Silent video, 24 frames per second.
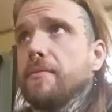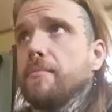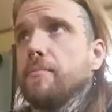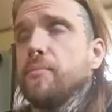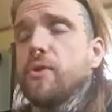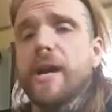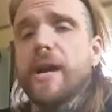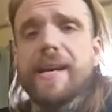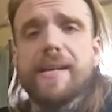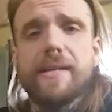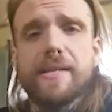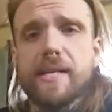
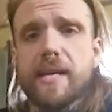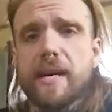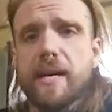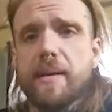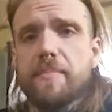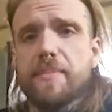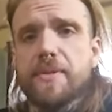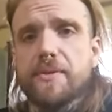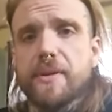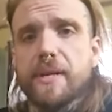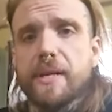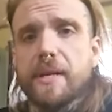brain
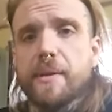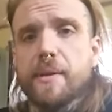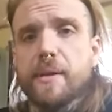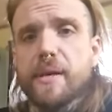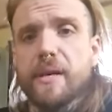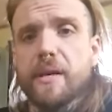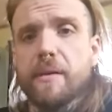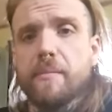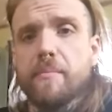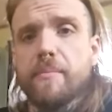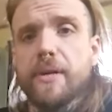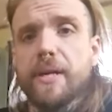types or
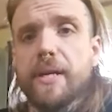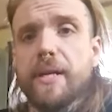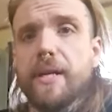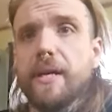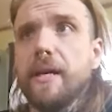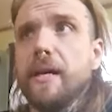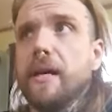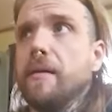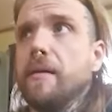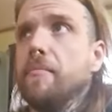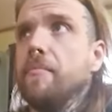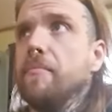anything, but
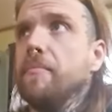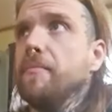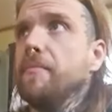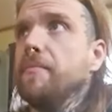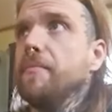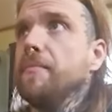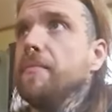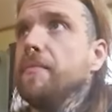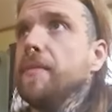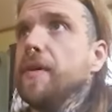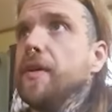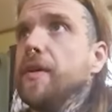
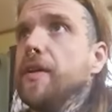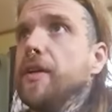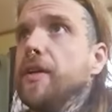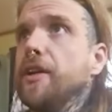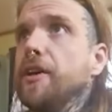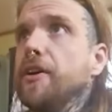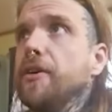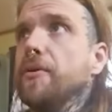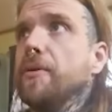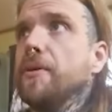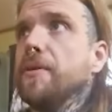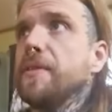you
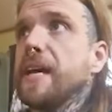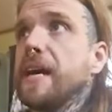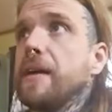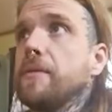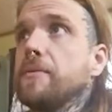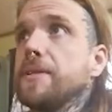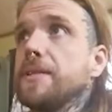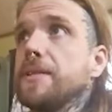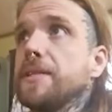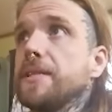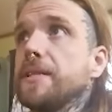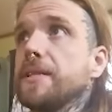know,
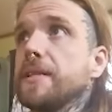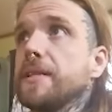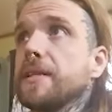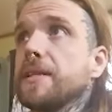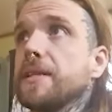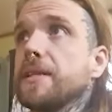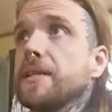that's